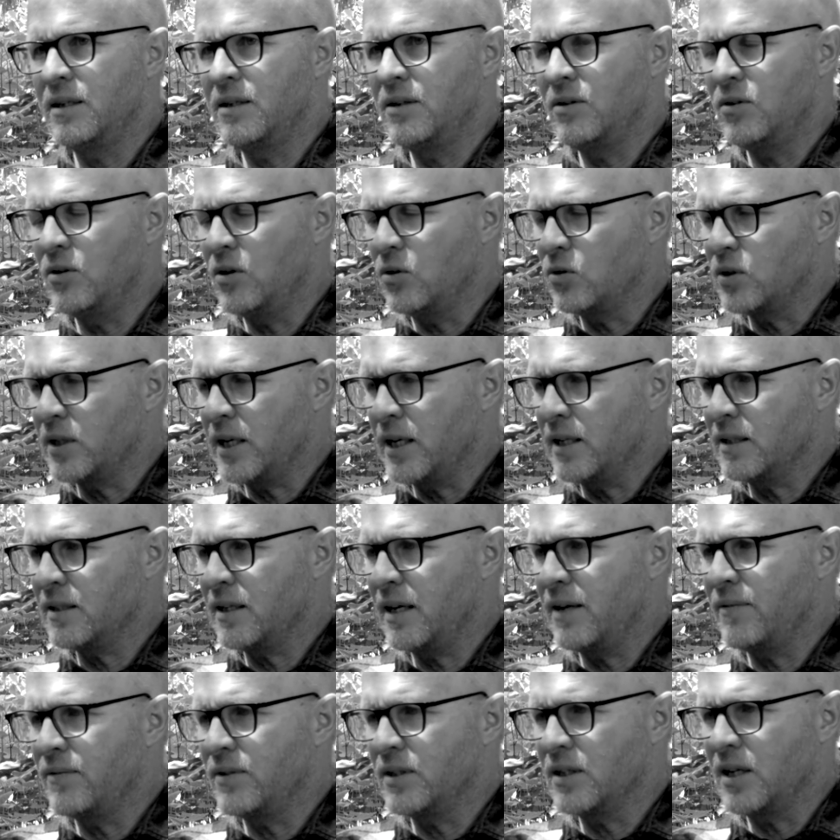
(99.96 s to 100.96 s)
You know, tax
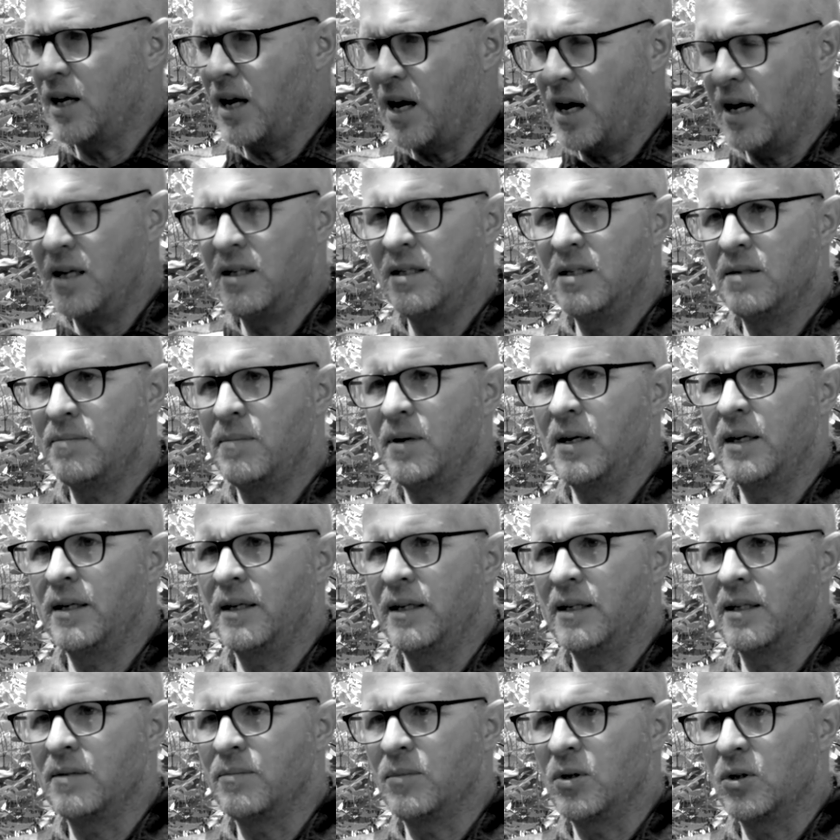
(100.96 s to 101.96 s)
havens are
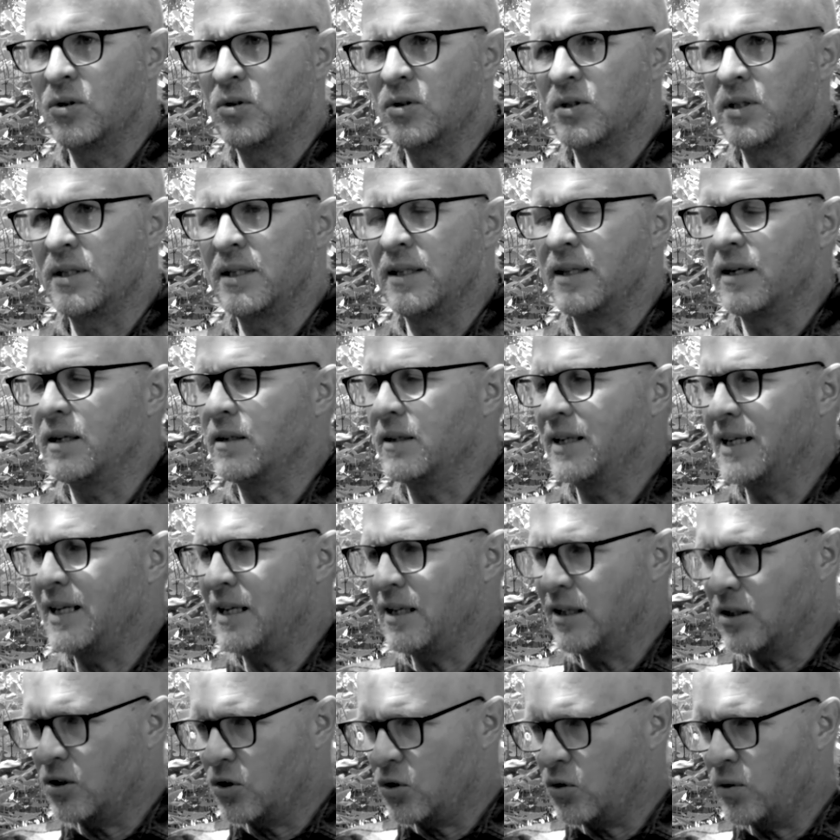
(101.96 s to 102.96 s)
undermining democracy. They are
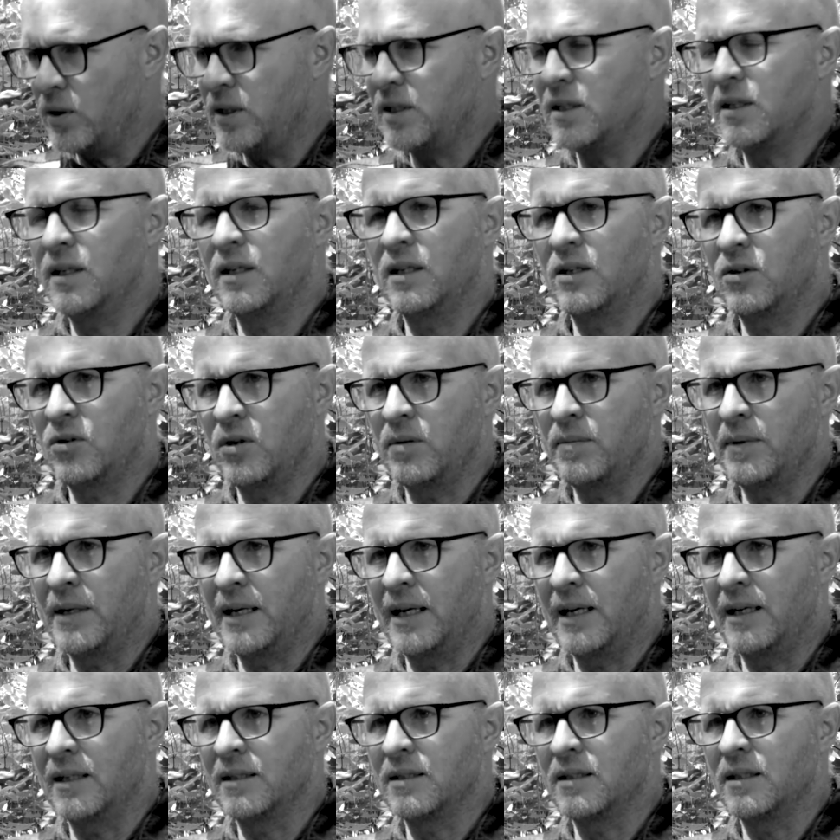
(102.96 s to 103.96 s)
increasing
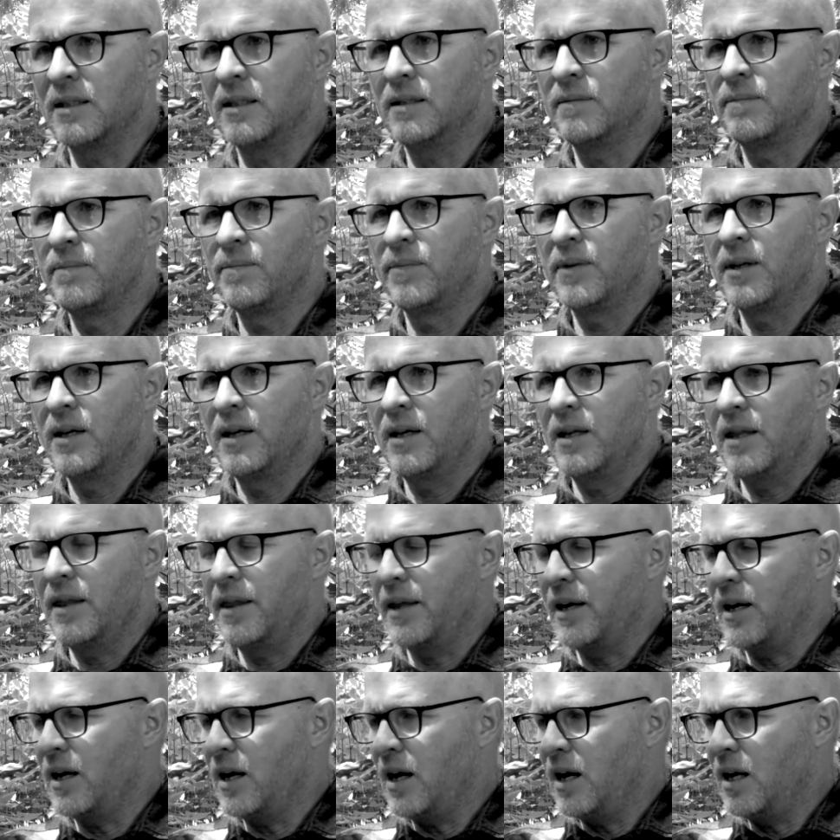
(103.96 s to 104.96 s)
criminality.
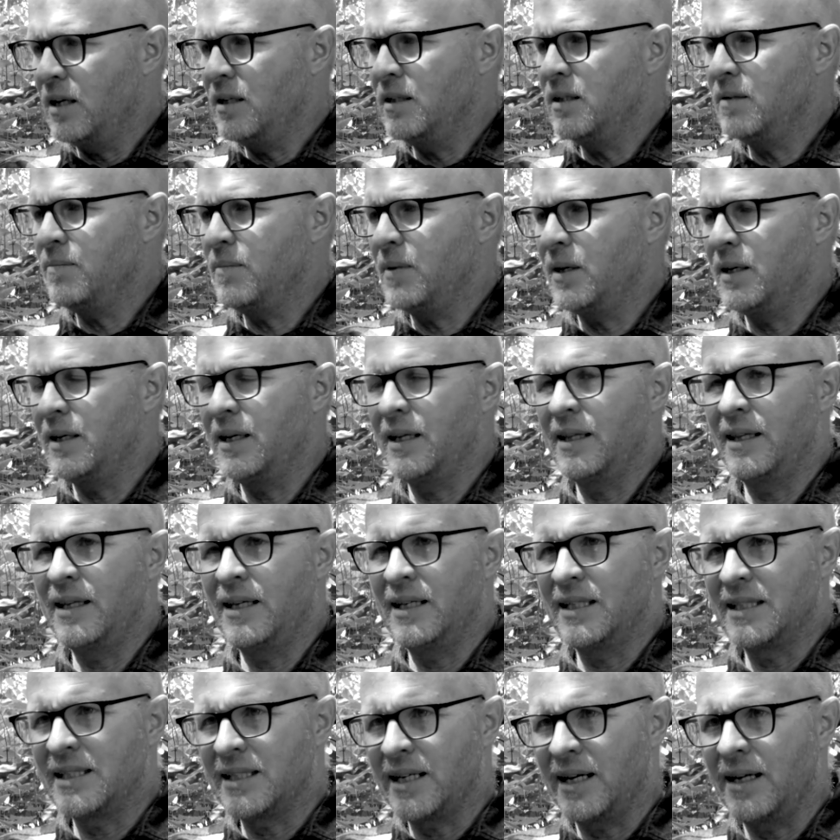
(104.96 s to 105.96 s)
They are undermining the
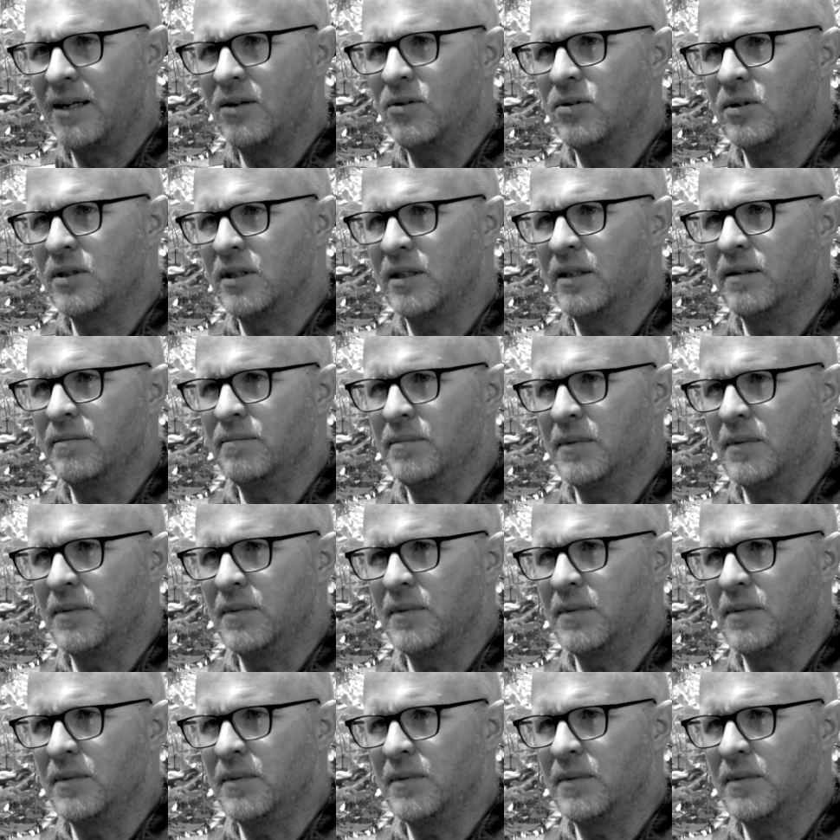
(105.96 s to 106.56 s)
integrity of